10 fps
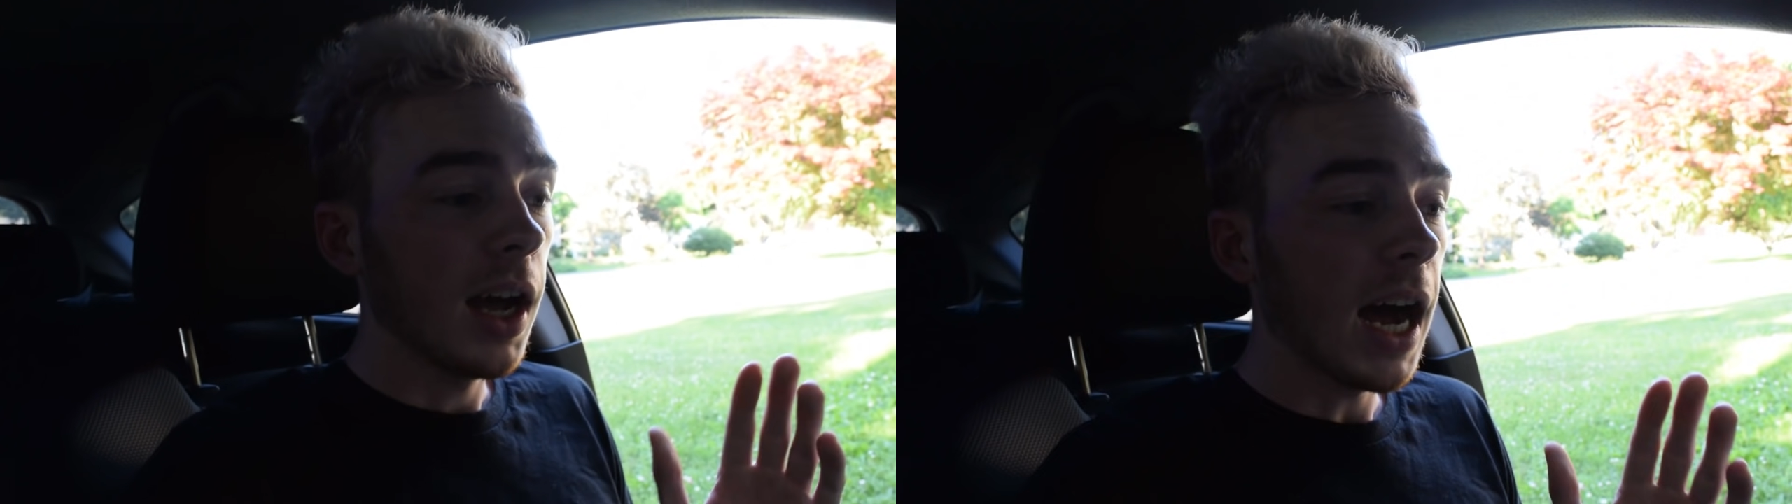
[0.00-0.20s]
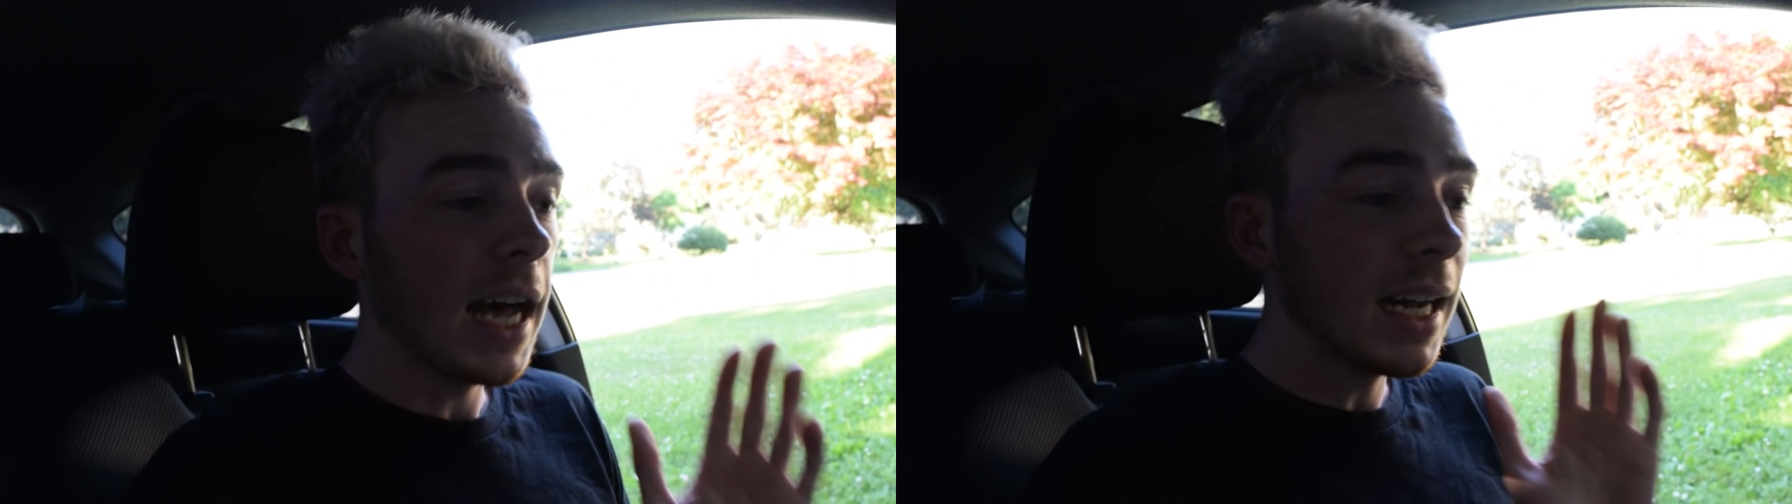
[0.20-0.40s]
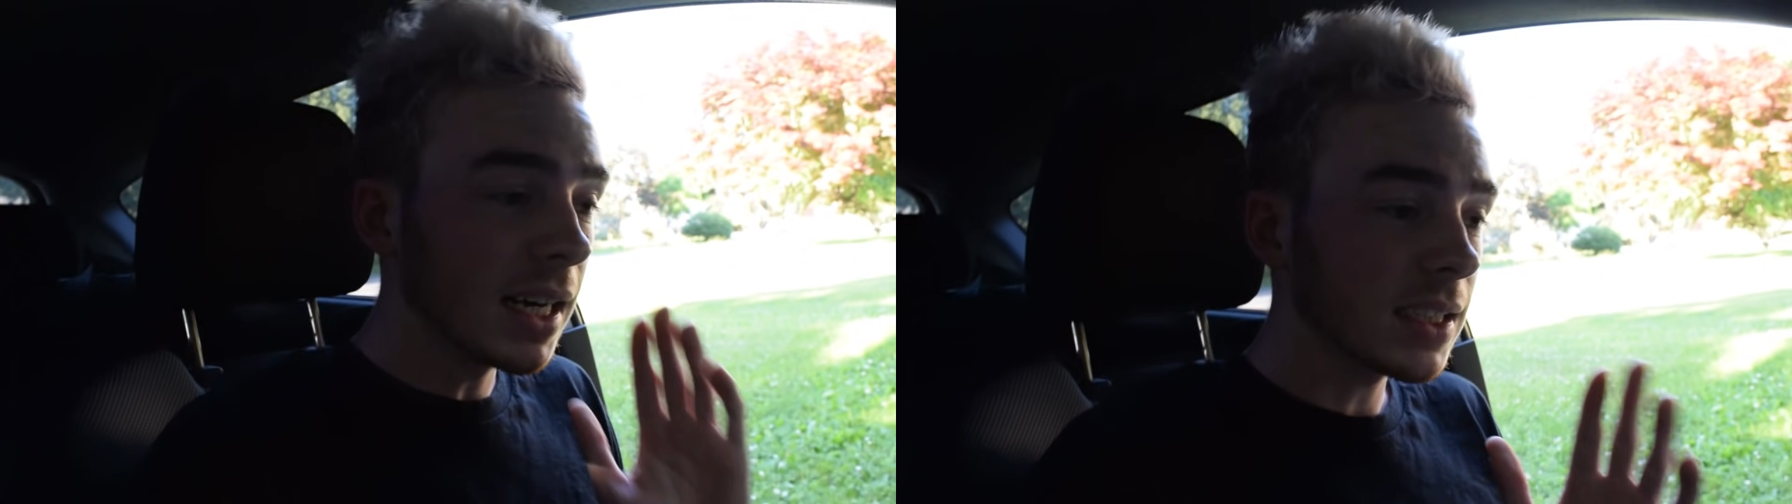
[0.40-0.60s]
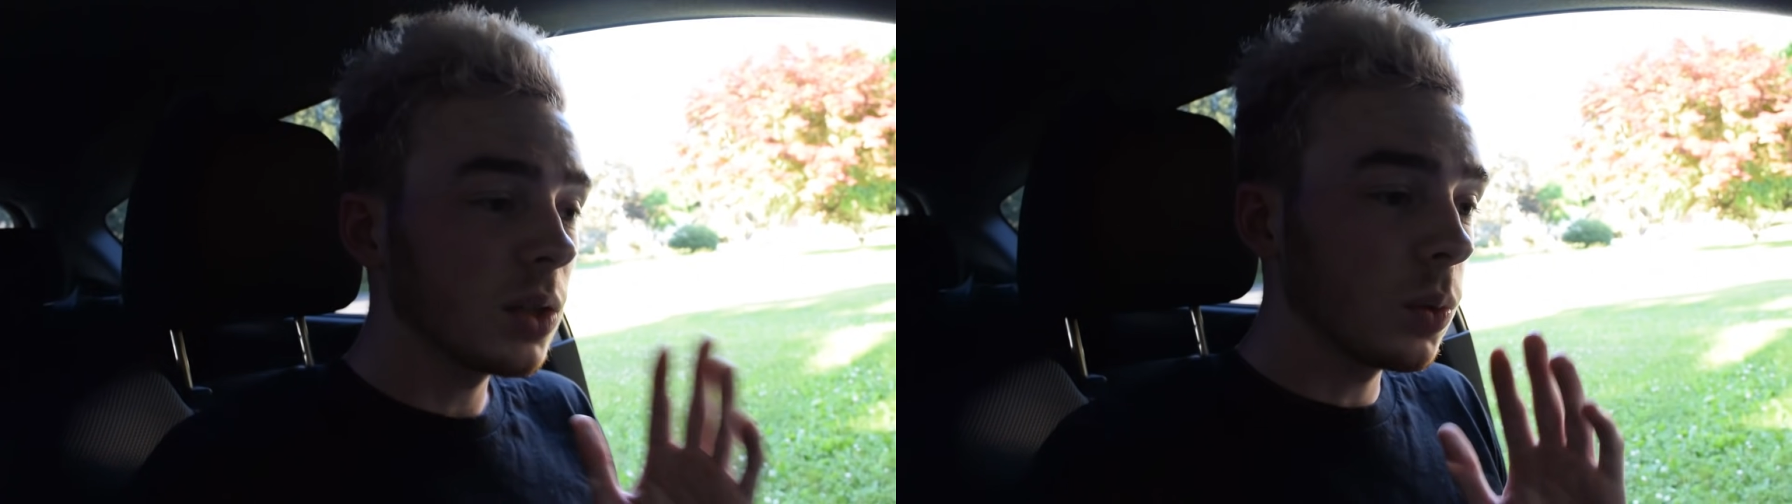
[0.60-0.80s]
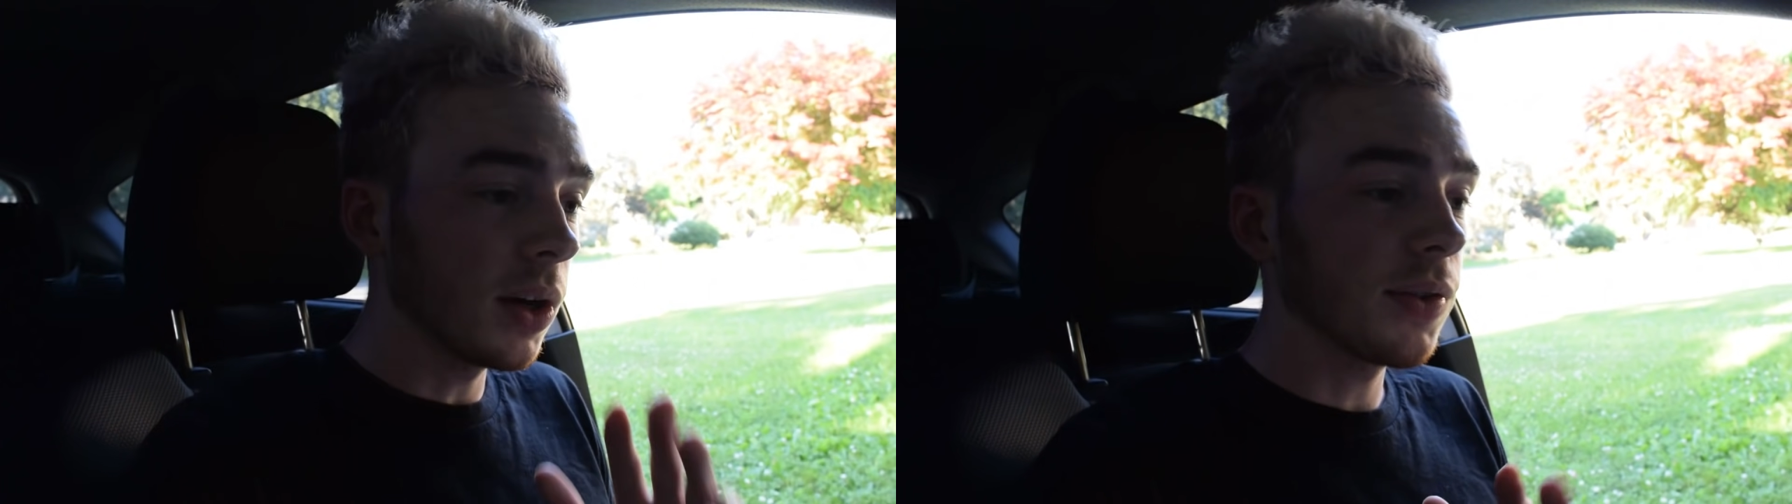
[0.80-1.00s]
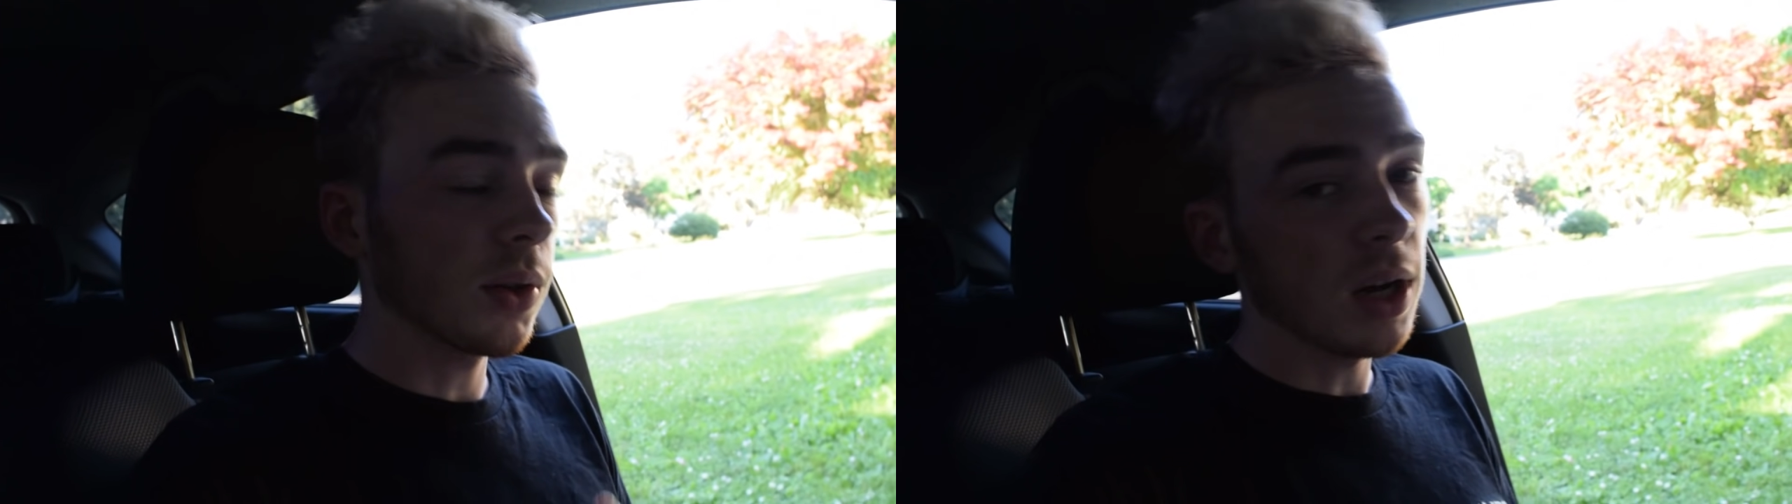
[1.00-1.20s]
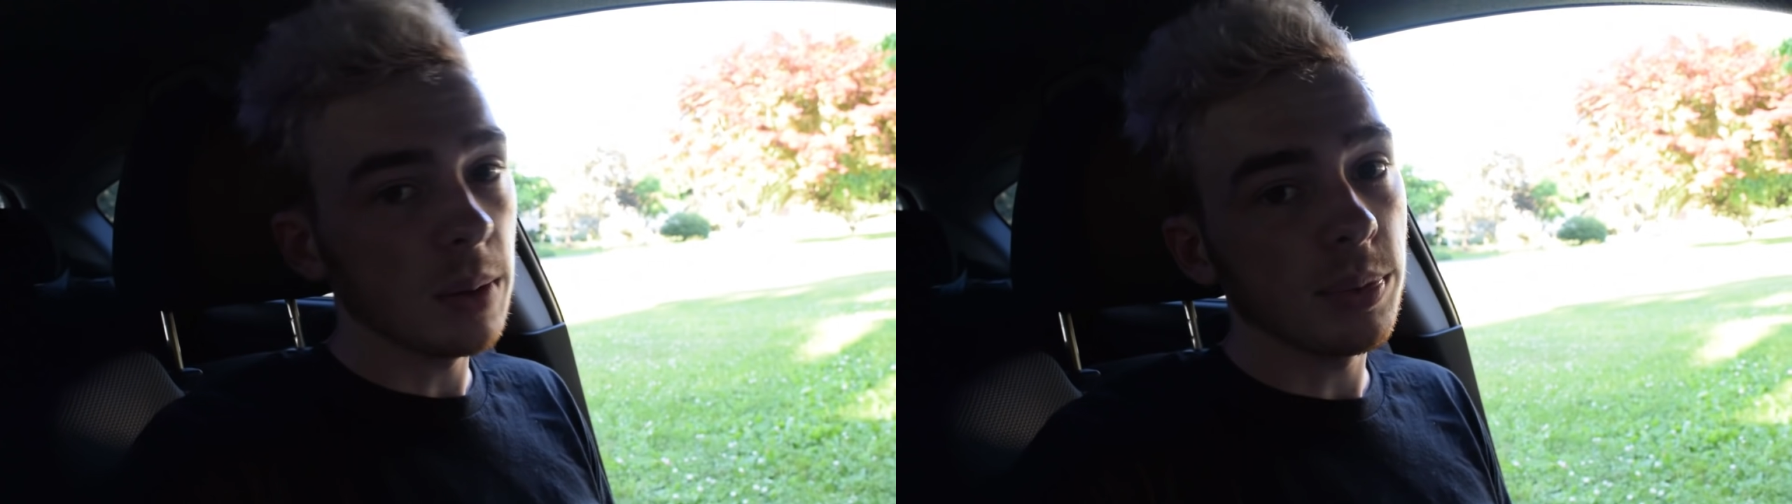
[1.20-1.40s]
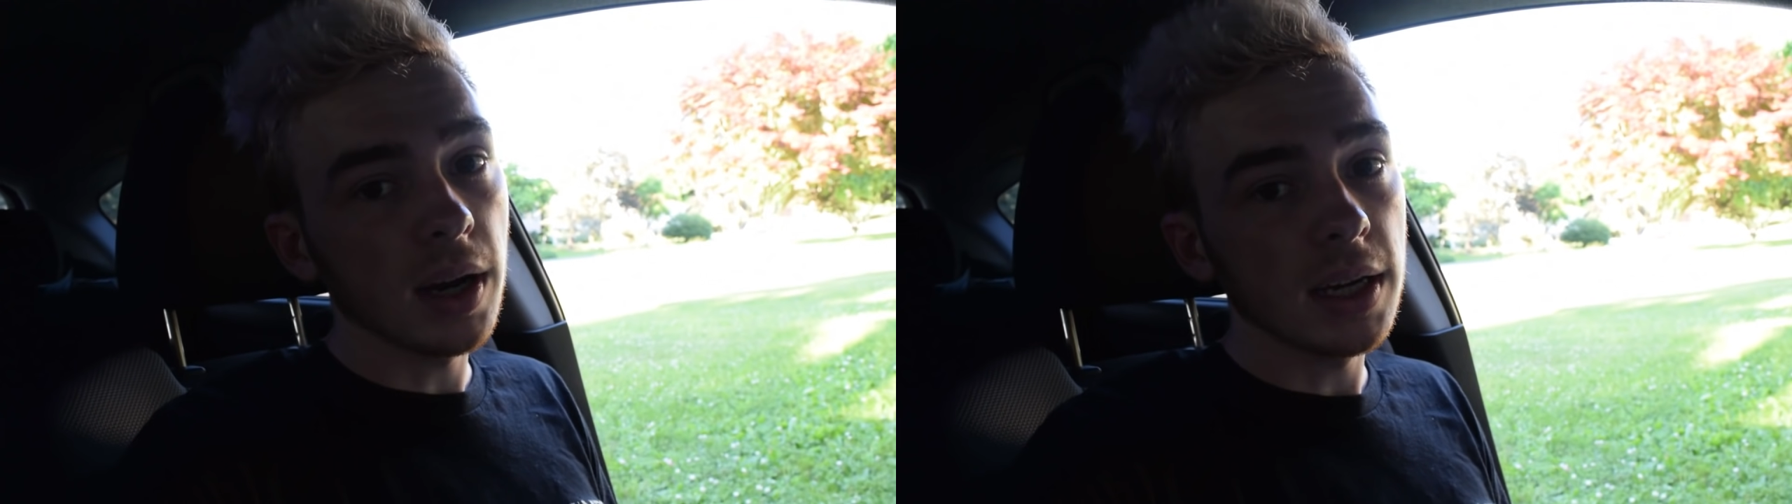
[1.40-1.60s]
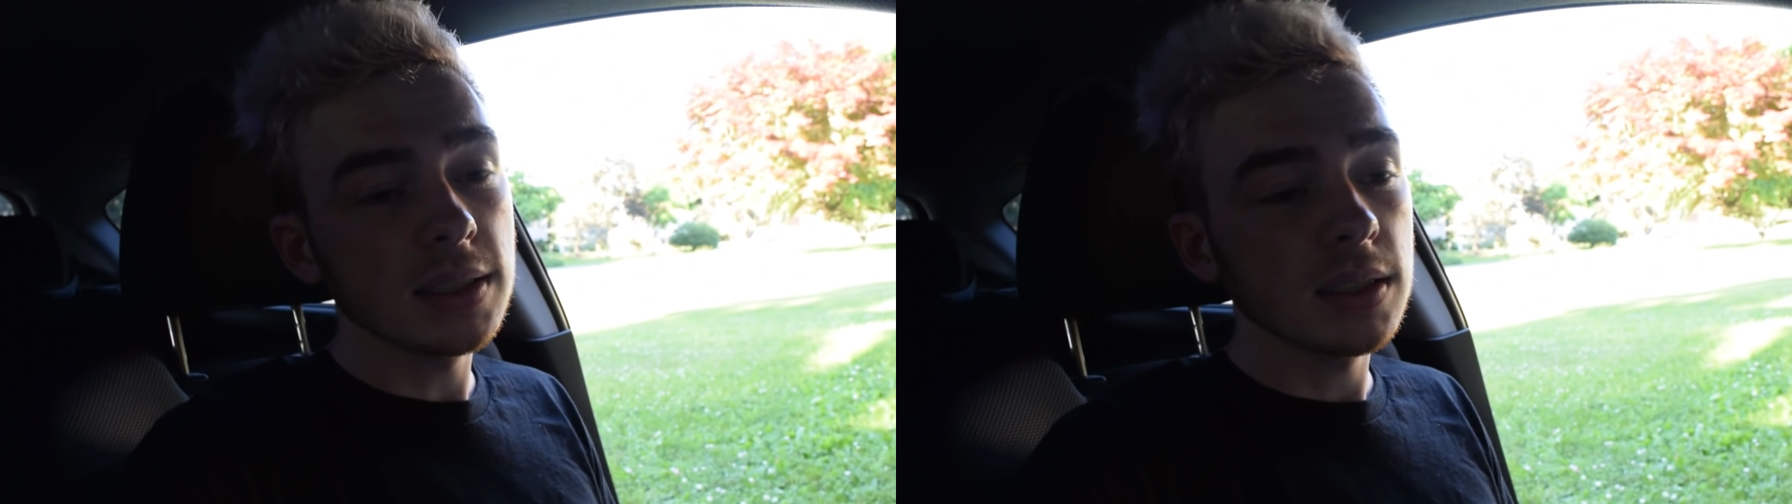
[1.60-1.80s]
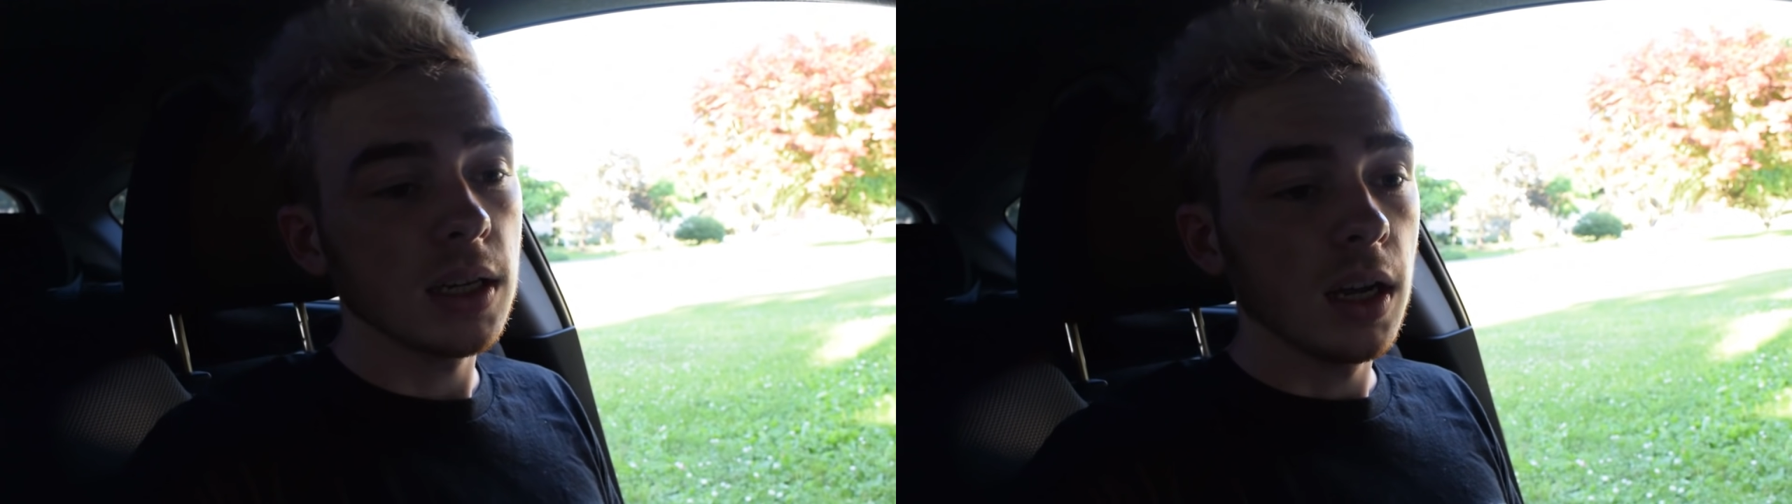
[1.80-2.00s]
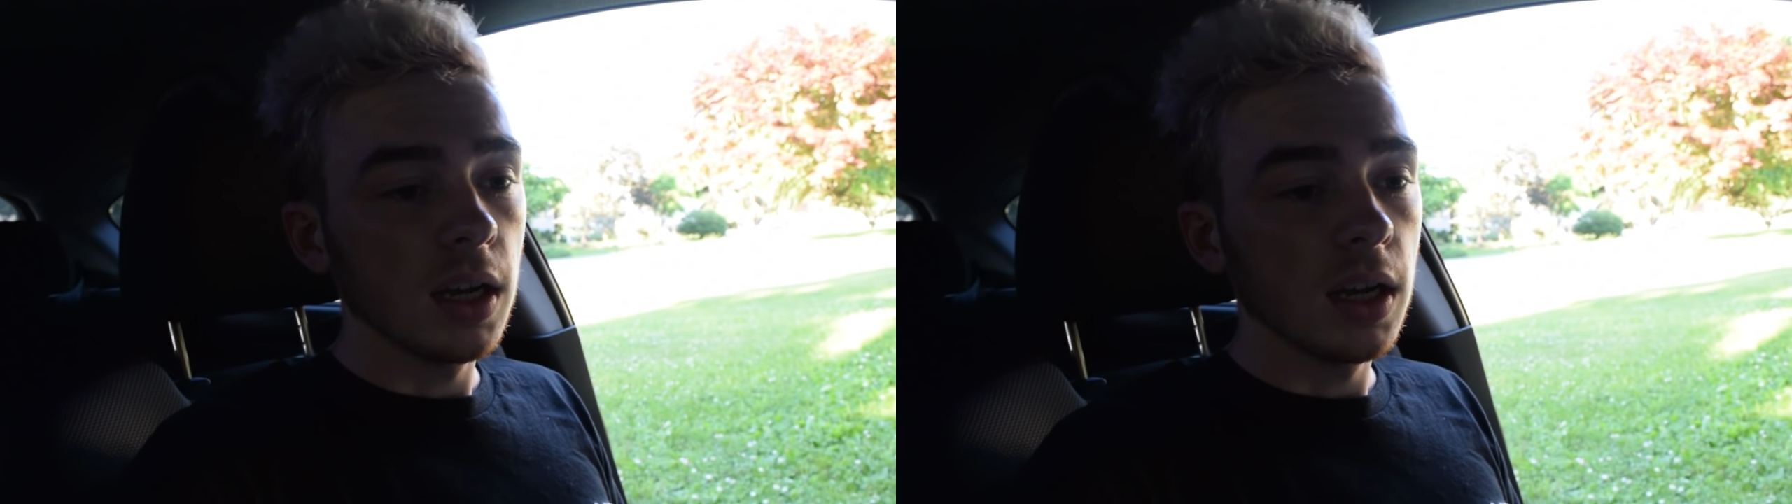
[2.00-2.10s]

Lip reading: I honestly would for the right price.